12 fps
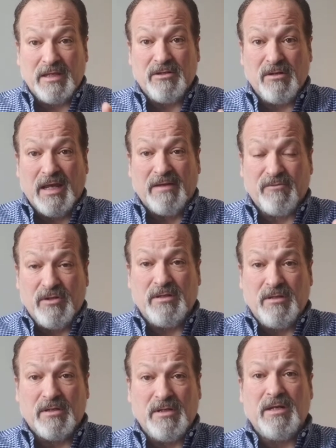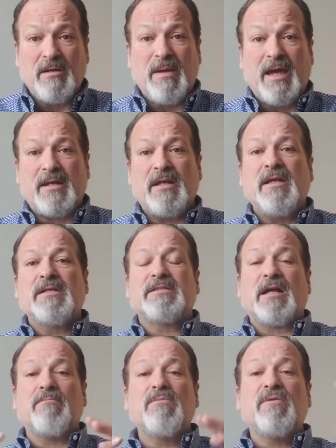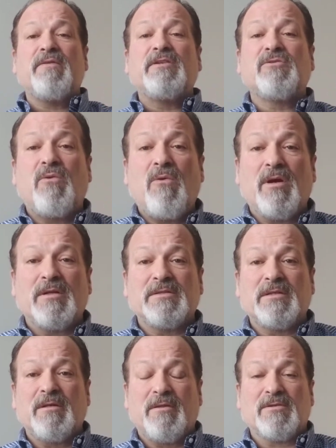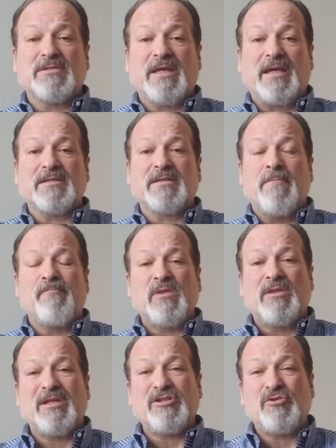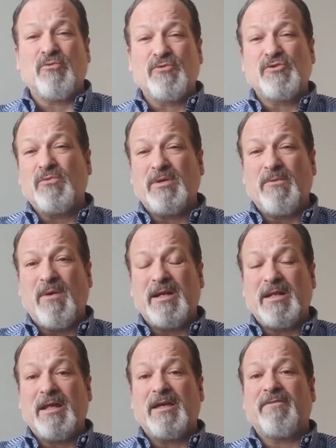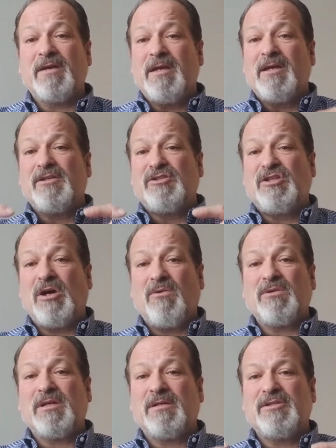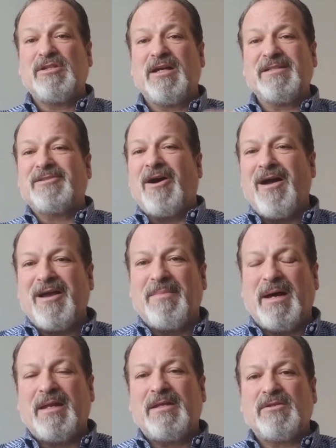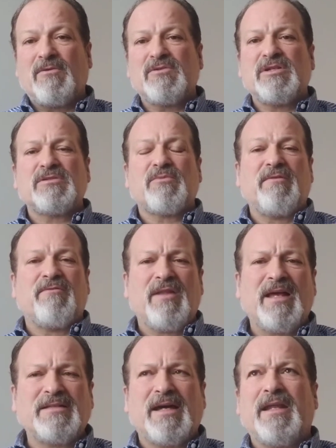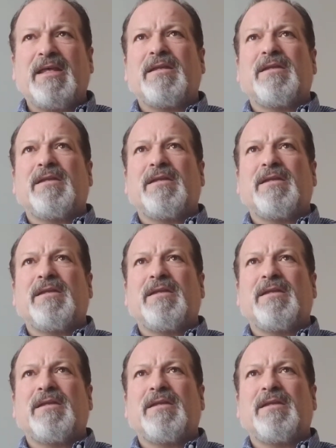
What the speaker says: in your life, good and the bad. Start moving towards those things that you truly want in life. Don't just talk about it. Don't just reflect on it